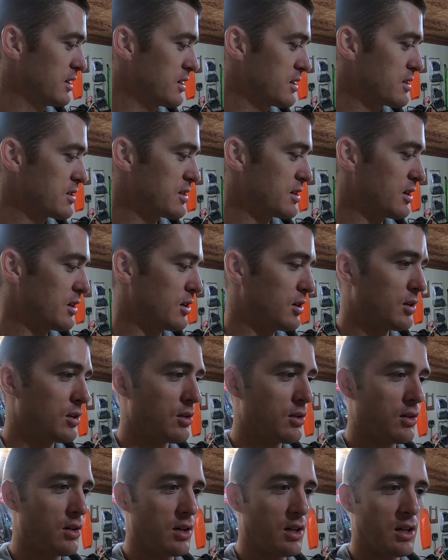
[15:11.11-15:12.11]

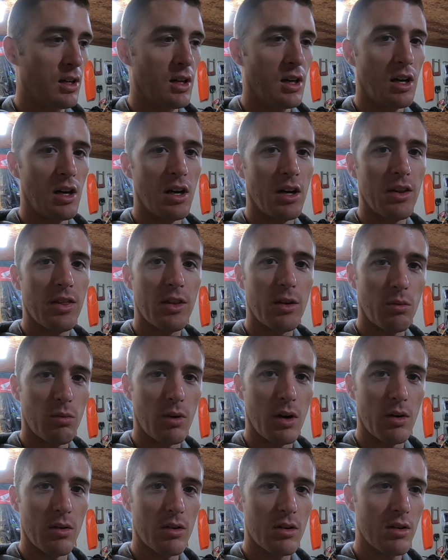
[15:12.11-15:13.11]
So on the
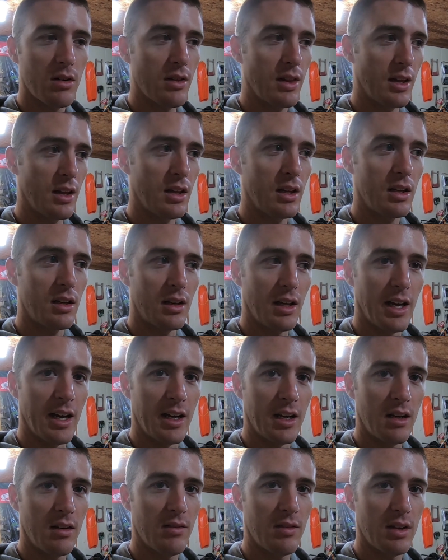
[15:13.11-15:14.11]
rotor, the little
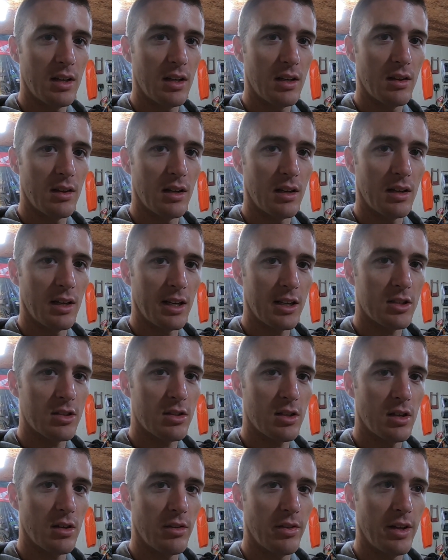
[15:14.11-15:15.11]
end of it, the
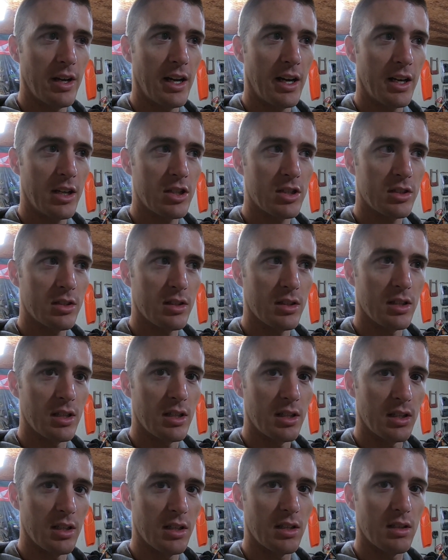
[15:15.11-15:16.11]
electrode that
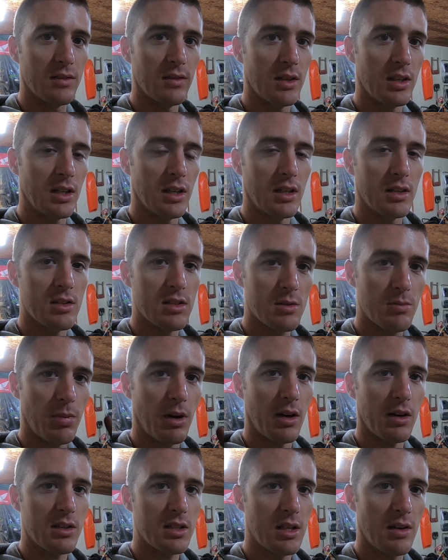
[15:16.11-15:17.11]
actually
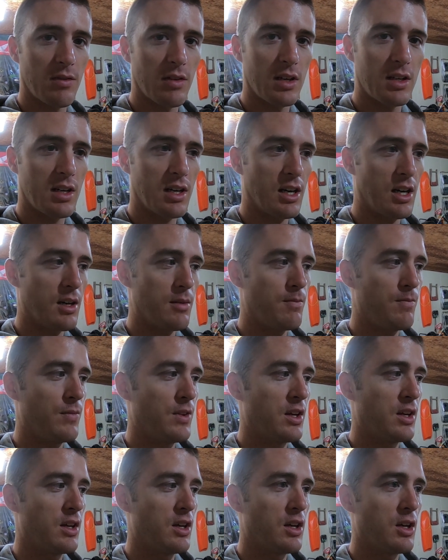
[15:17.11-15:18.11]
sparks every time,
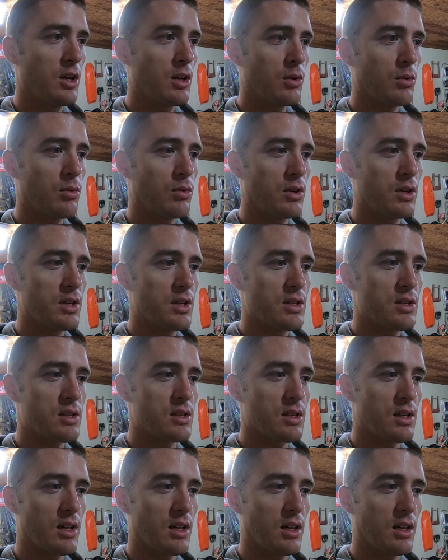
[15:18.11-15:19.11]

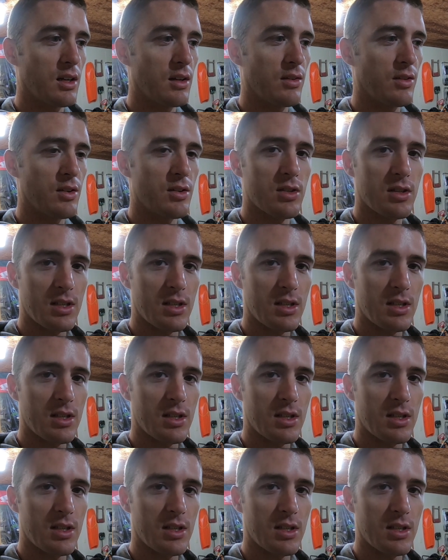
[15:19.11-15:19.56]
was there.